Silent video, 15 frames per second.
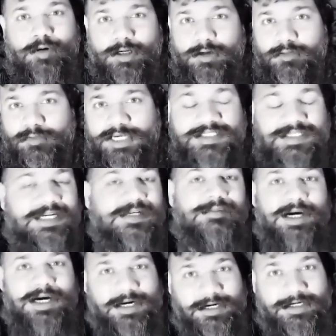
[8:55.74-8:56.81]
always
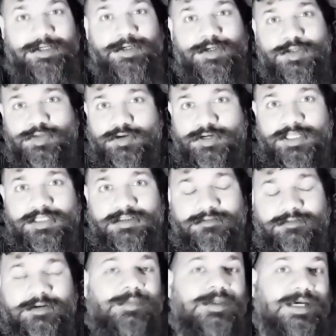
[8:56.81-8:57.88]
admired your strength
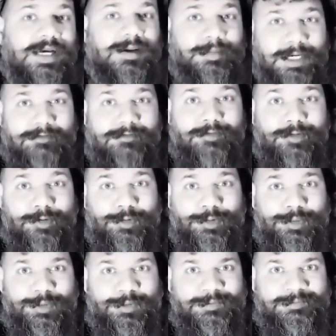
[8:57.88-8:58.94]
from the time I have known
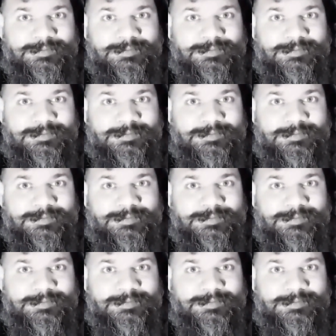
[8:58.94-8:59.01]
you.